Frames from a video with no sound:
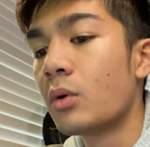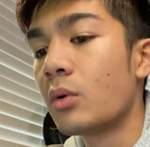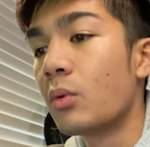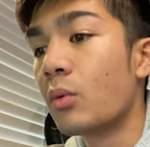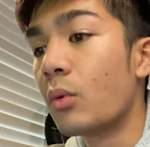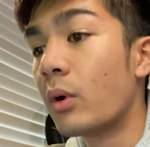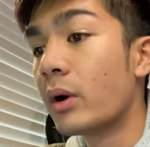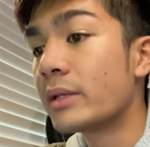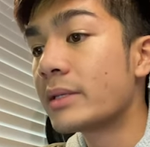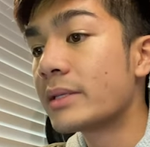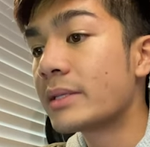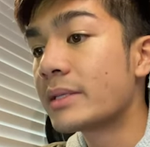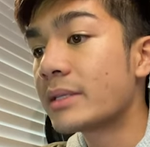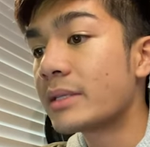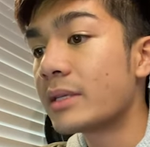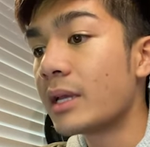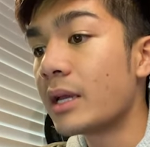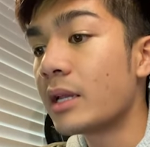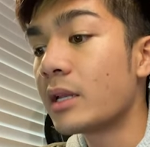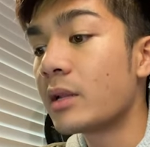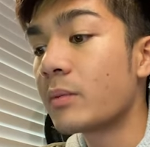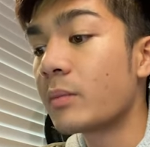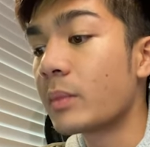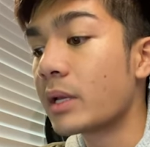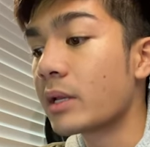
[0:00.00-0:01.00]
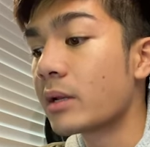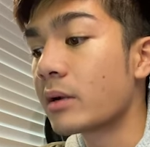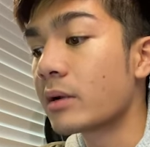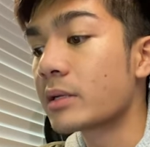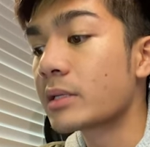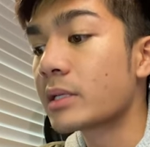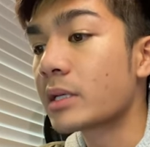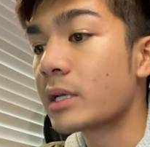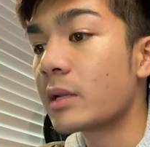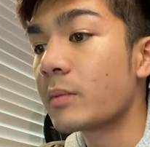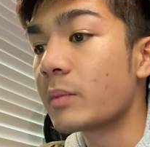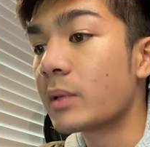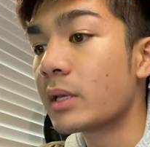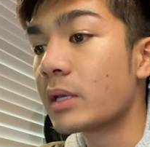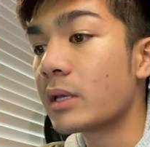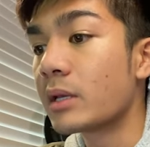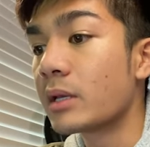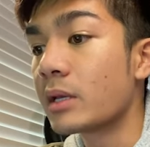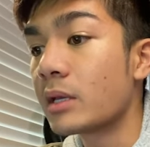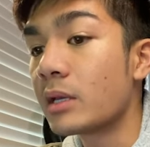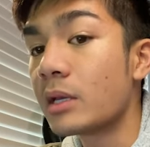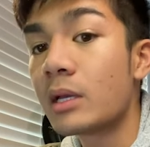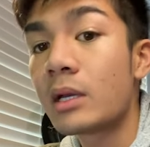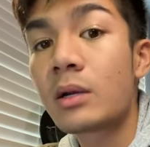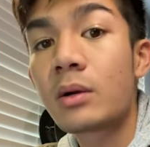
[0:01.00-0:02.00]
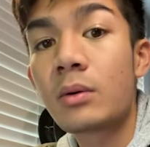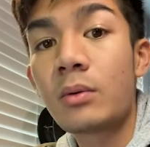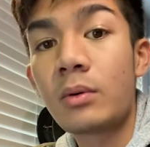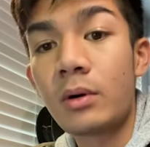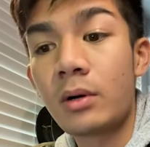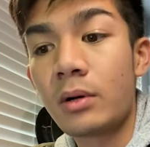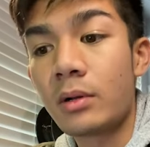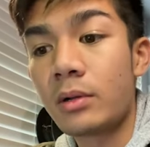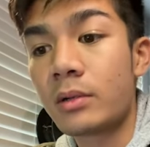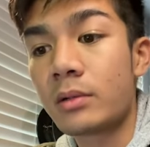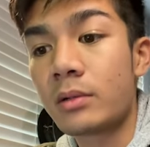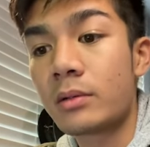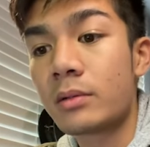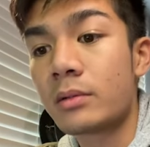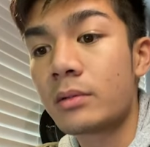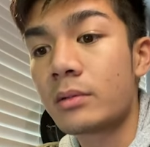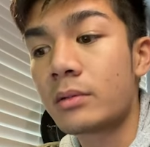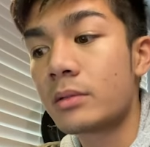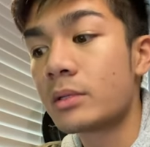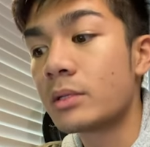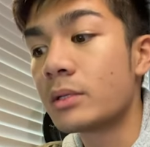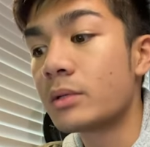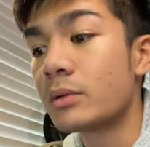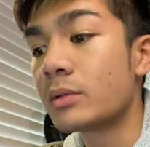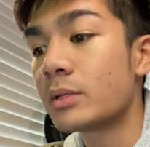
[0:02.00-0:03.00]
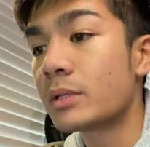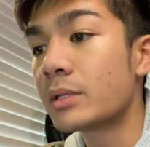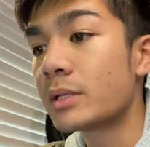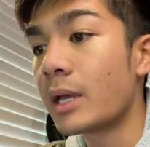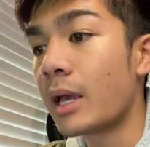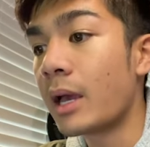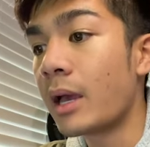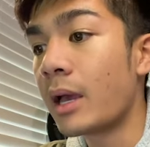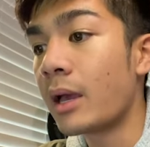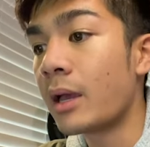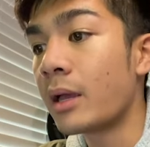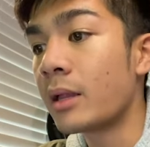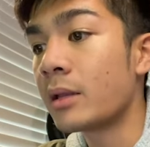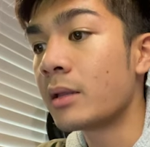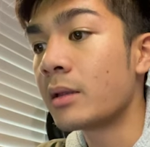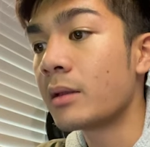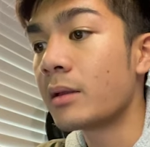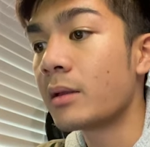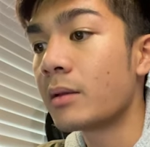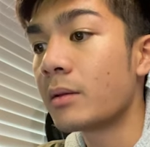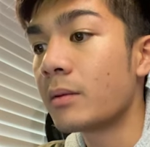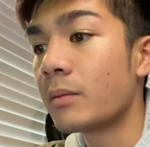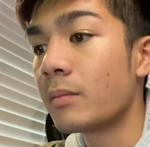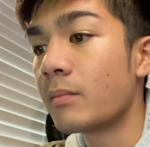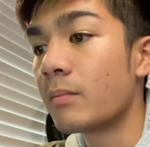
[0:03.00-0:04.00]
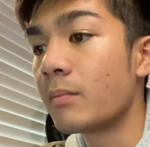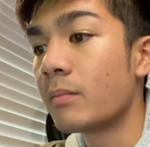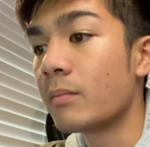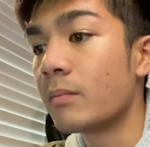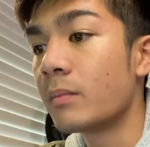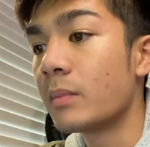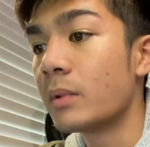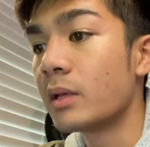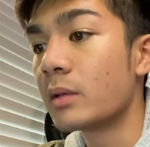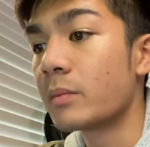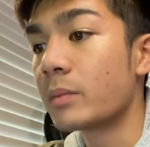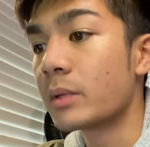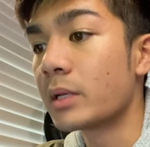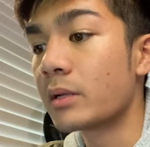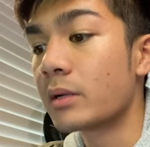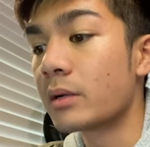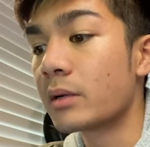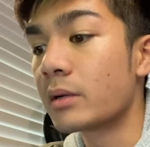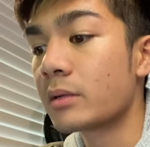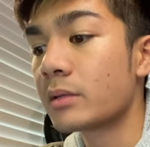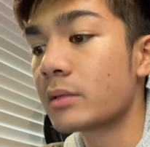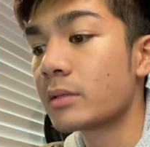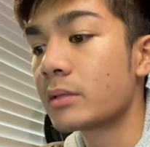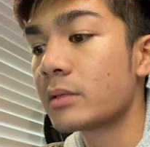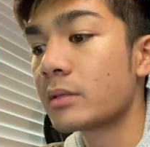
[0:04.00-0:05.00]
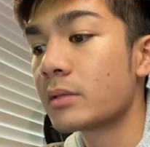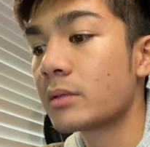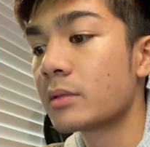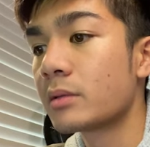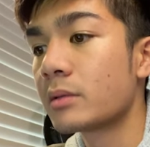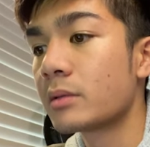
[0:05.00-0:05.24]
1 centimeter is going to be equal to 10 millimeters.